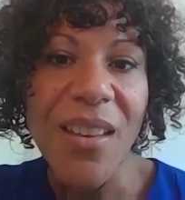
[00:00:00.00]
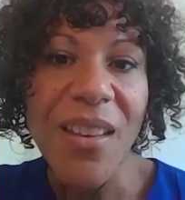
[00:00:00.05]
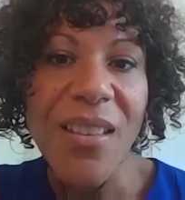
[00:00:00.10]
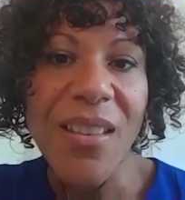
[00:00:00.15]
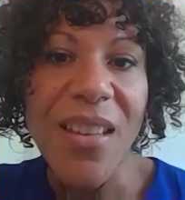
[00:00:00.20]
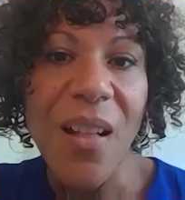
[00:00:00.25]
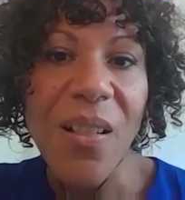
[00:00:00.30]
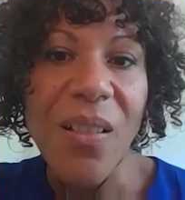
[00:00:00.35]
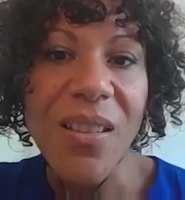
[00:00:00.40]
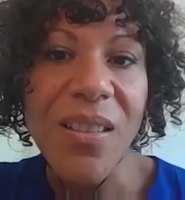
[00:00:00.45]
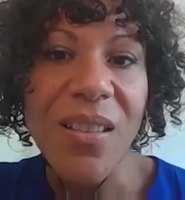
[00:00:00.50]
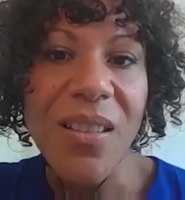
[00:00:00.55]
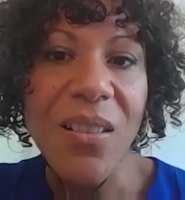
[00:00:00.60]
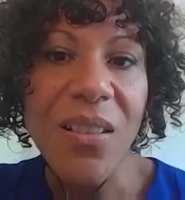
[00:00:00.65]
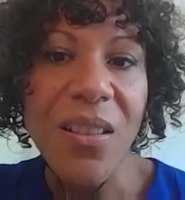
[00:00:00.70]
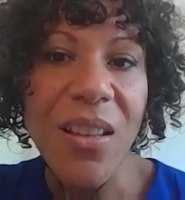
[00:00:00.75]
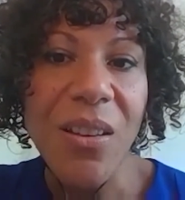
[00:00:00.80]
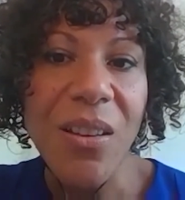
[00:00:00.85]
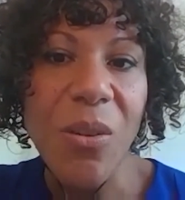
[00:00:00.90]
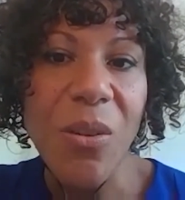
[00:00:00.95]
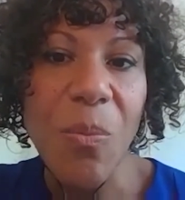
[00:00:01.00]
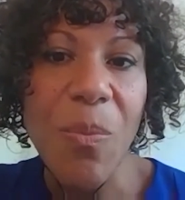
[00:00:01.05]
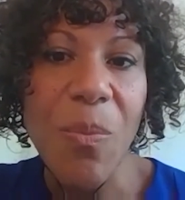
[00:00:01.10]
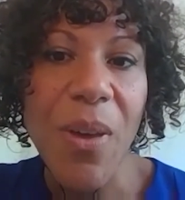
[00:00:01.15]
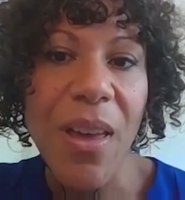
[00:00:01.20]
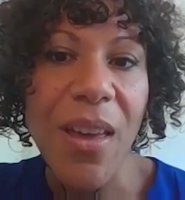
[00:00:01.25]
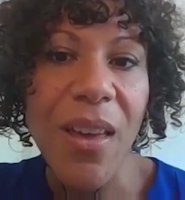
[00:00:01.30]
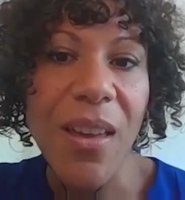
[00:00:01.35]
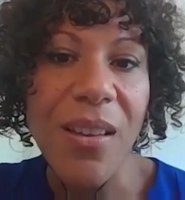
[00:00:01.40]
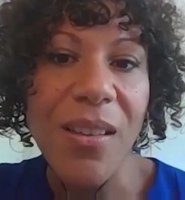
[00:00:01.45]
tell us a little
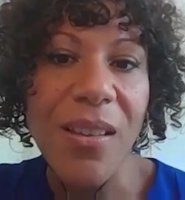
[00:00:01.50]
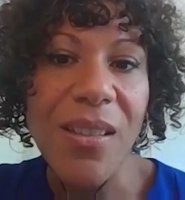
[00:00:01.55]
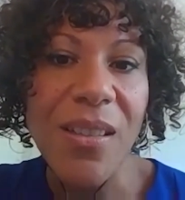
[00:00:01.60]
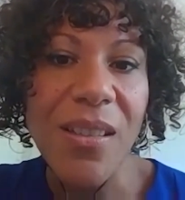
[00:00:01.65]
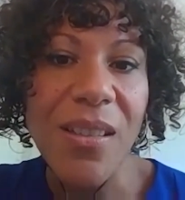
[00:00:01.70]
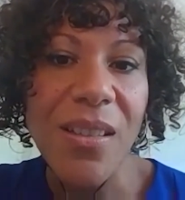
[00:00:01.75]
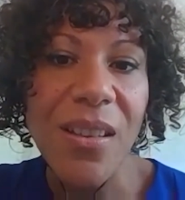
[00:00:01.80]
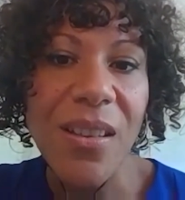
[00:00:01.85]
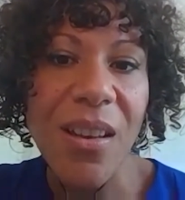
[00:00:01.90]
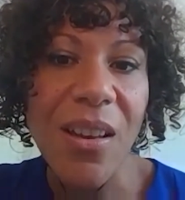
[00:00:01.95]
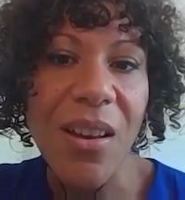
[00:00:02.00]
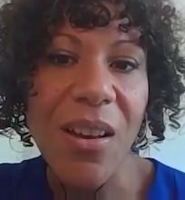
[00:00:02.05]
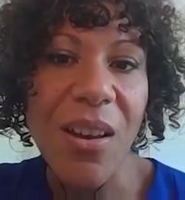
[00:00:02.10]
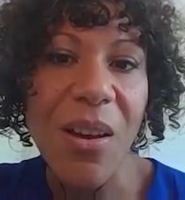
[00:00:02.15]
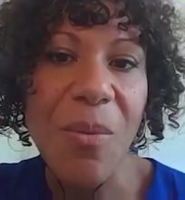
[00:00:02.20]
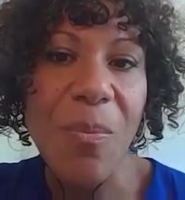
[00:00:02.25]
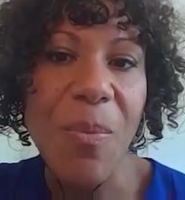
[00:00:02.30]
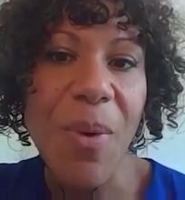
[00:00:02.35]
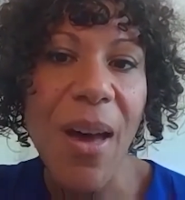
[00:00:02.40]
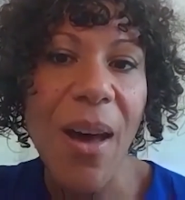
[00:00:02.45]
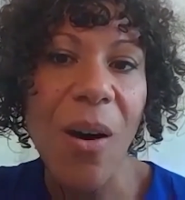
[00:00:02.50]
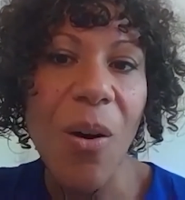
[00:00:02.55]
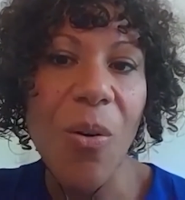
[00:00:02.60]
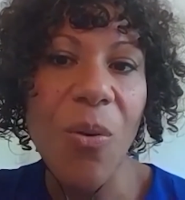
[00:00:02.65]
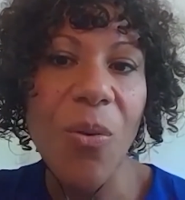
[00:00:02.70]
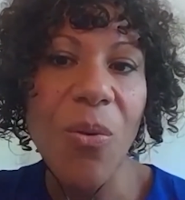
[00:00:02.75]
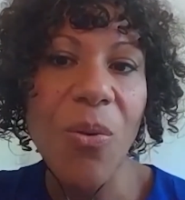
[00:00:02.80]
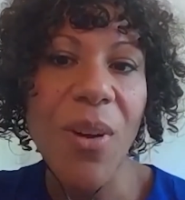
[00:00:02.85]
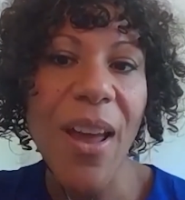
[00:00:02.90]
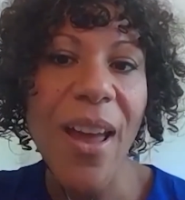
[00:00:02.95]
bit
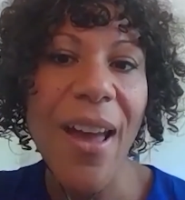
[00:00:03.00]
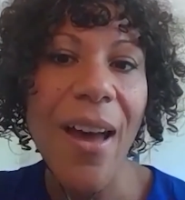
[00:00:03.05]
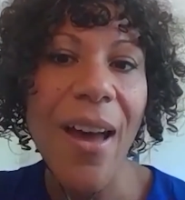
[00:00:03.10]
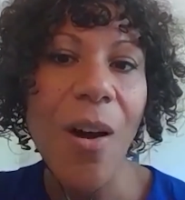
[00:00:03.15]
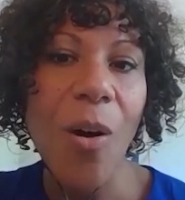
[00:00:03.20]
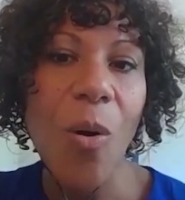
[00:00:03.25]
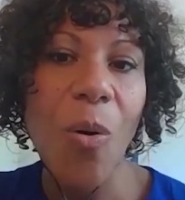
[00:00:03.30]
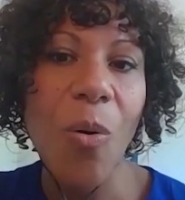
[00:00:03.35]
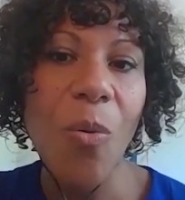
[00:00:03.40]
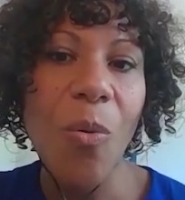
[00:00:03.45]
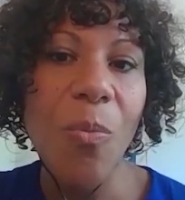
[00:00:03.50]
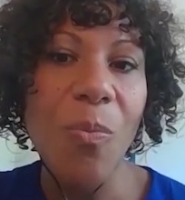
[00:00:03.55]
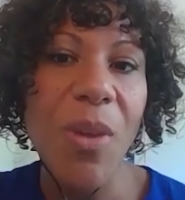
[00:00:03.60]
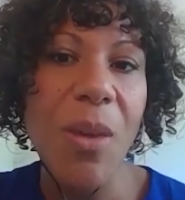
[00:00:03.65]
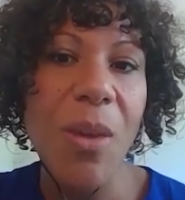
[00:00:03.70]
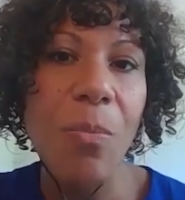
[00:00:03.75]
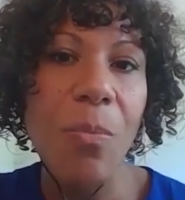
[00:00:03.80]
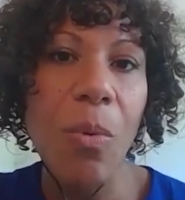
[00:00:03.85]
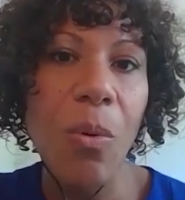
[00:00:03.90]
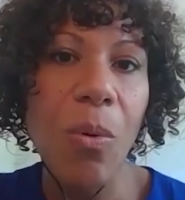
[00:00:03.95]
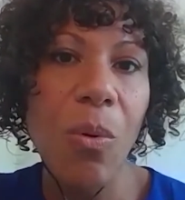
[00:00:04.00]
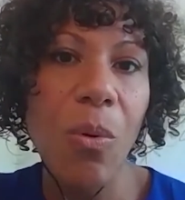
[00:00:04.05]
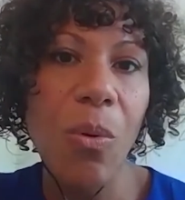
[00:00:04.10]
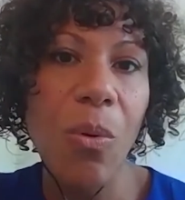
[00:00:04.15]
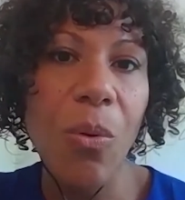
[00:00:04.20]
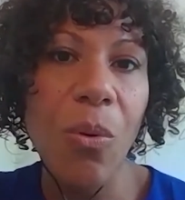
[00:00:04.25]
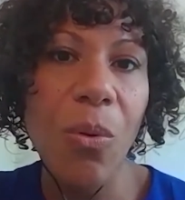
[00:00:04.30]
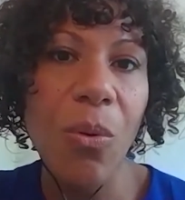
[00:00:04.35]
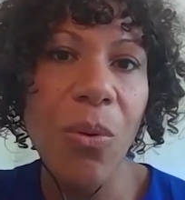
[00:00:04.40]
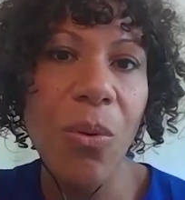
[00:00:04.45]
about how
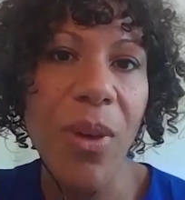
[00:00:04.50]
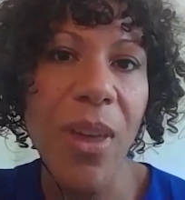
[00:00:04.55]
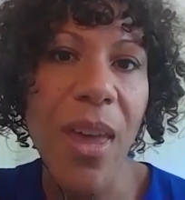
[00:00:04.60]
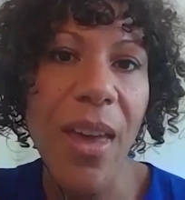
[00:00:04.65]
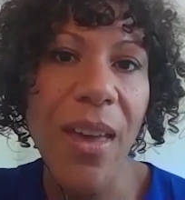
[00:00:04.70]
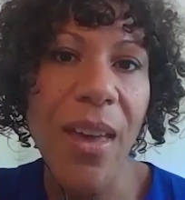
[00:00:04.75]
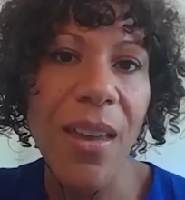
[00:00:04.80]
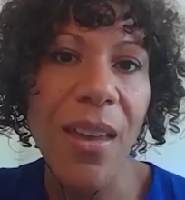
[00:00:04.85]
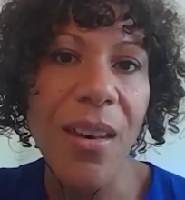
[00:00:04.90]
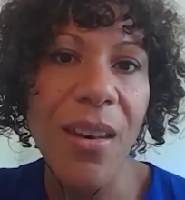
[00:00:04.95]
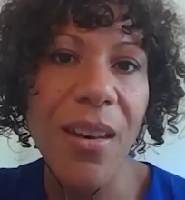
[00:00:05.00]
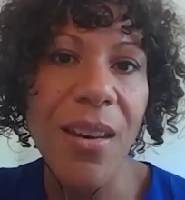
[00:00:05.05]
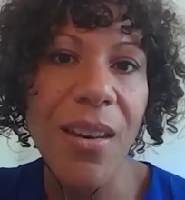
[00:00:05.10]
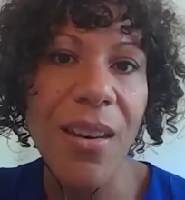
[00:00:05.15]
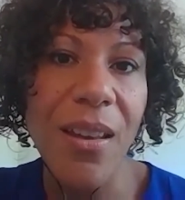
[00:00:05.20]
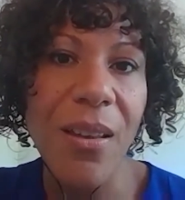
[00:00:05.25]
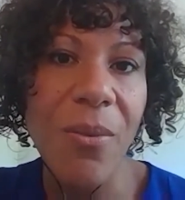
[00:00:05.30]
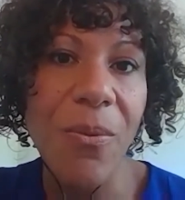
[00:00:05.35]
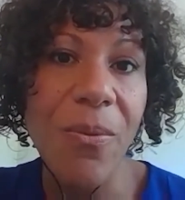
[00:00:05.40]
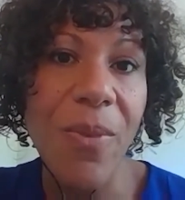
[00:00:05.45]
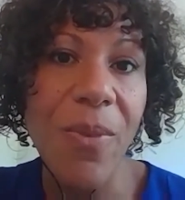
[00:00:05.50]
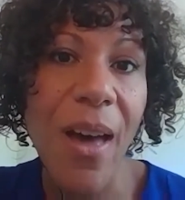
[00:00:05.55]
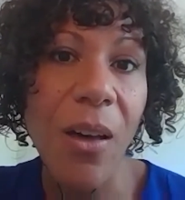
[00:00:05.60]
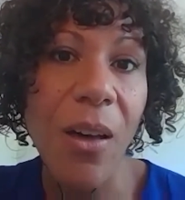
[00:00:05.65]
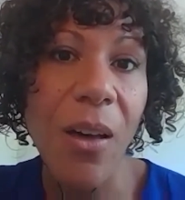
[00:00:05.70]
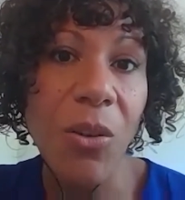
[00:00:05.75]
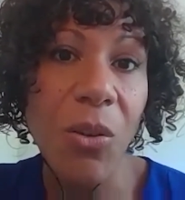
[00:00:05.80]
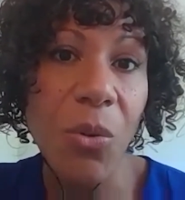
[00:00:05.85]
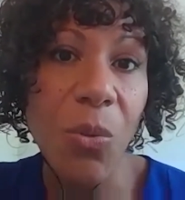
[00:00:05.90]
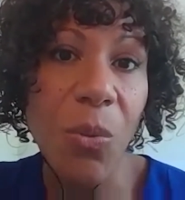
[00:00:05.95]
people can
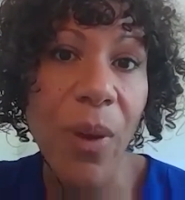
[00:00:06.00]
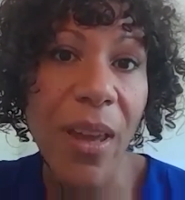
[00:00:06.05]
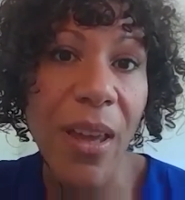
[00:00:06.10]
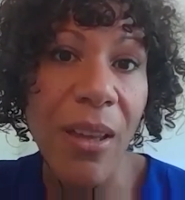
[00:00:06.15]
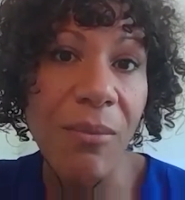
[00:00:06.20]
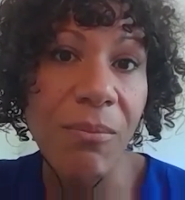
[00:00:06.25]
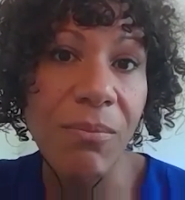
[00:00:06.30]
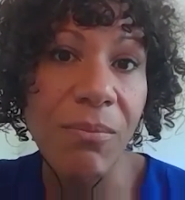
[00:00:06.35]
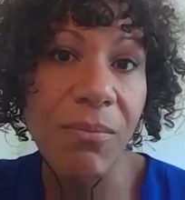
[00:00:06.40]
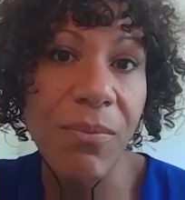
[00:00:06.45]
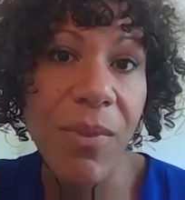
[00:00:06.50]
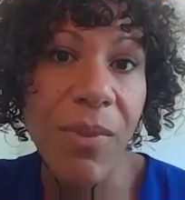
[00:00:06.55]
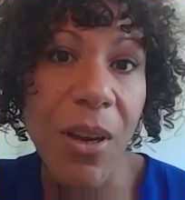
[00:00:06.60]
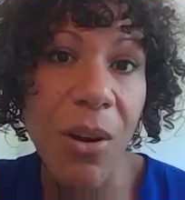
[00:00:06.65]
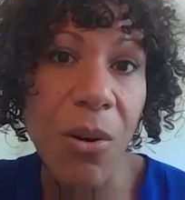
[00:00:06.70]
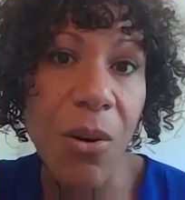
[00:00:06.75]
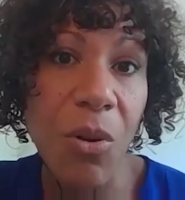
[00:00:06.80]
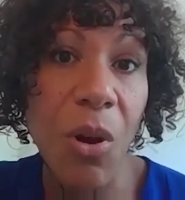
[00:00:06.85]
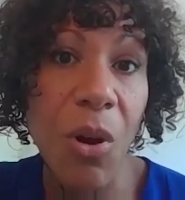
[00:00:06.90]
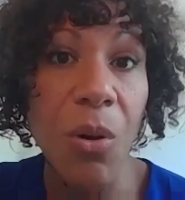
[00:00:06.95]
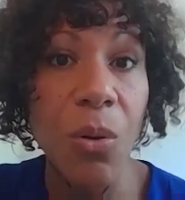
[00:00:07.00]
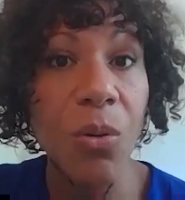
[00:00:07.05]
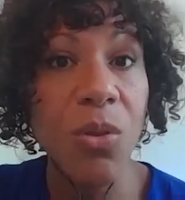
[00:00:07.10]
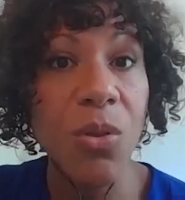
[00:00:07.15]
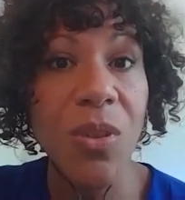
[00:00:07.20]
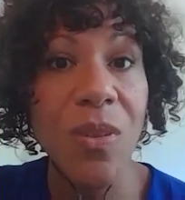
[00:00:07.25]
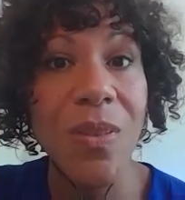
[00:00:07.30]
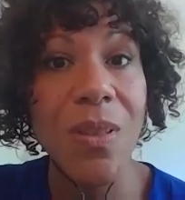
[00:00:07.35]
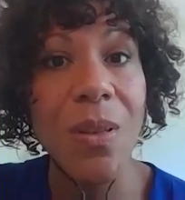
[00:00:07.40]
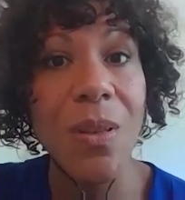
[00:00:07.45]
evaluate their
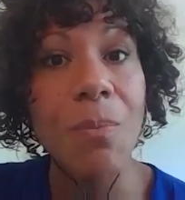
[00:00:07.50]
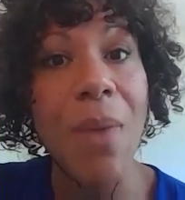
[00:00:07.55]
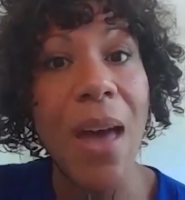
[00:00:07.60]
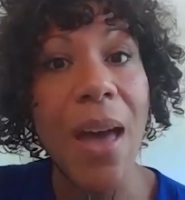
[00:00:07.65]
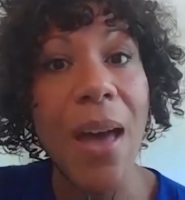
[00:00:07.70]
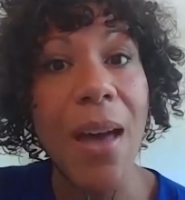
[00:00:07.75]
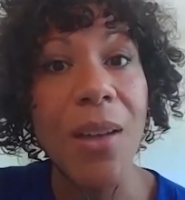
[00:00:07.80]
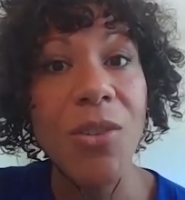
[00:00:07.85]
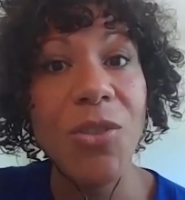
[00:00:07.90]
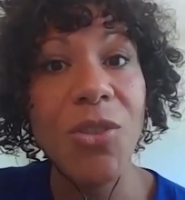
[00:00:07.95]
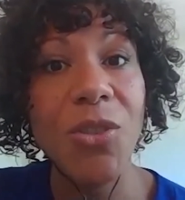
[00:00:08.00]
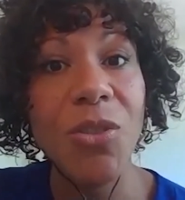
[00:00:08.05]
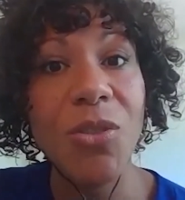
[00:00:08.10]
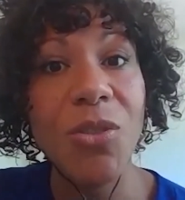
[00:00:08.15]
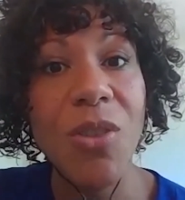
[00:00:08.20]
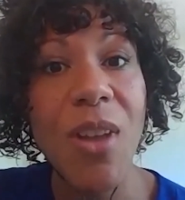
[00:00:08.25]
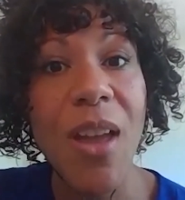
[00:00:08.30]
coach as a match.